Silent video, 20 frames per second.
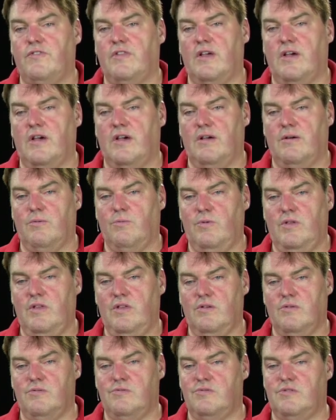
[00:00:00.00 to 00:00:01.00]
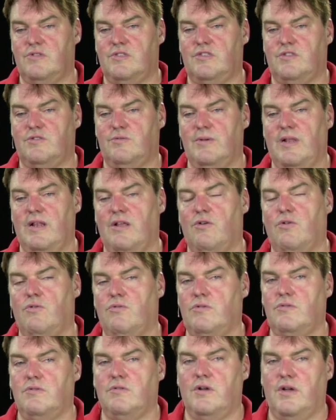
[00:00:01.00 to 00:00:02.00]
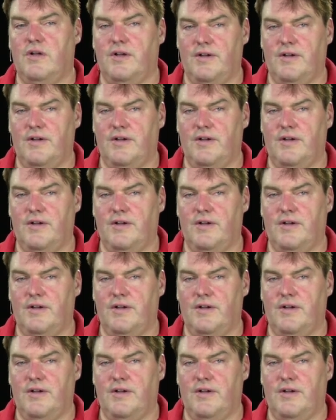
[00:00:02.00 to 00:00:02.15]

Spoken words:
We use Twilio,